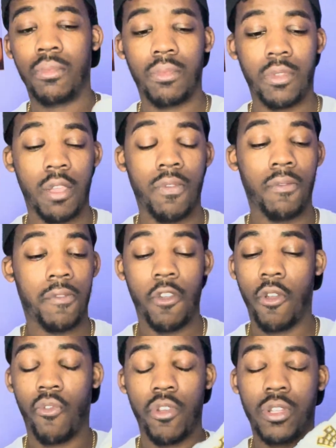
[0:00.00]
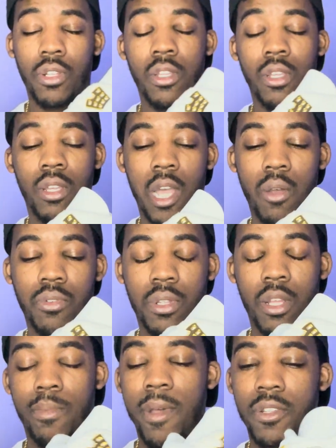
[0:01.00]
even very recently, I was
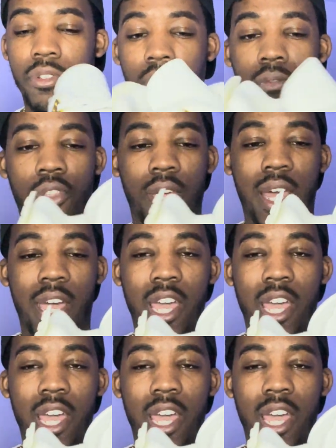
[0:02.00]
telling myself that I